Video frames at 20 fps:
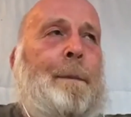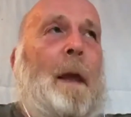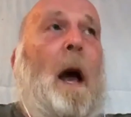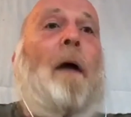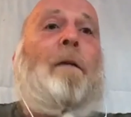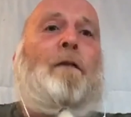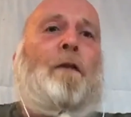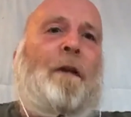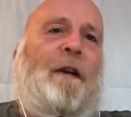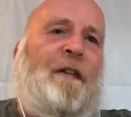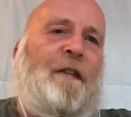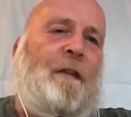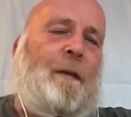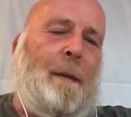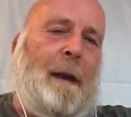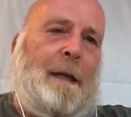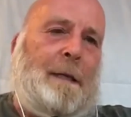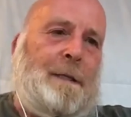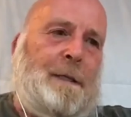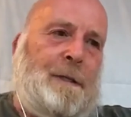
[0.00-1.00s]

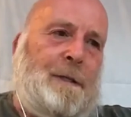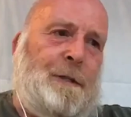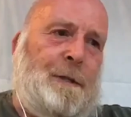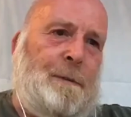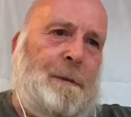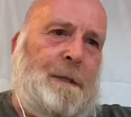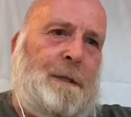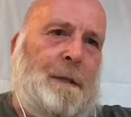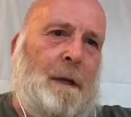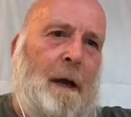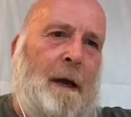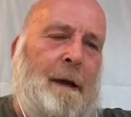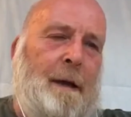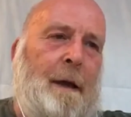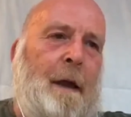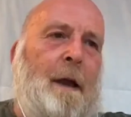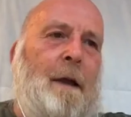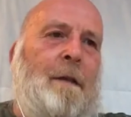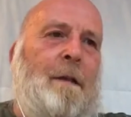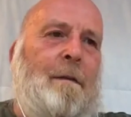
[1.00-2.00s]
underestimated, should we say,
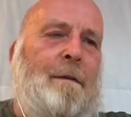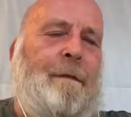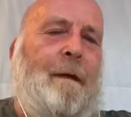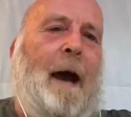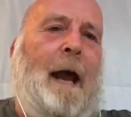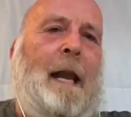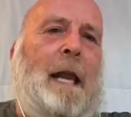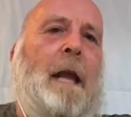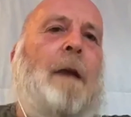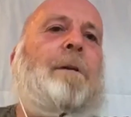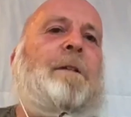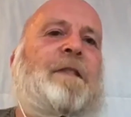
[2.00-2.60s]
the value